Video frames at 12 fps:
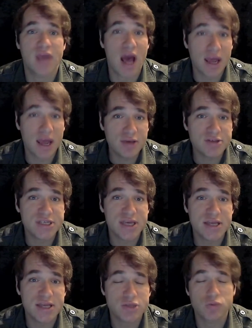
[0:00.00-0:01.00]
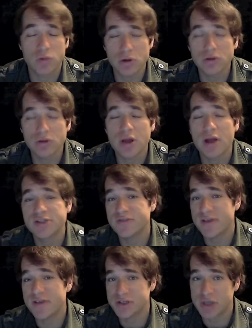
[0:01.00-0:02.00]
IUCN's World
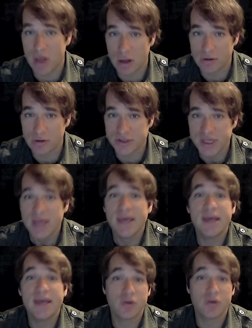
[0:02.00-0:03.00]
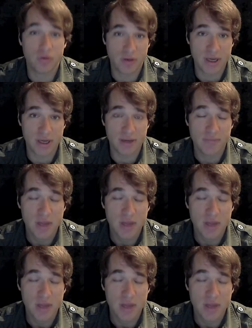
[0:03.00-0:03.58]
Conservation Congress in Korea.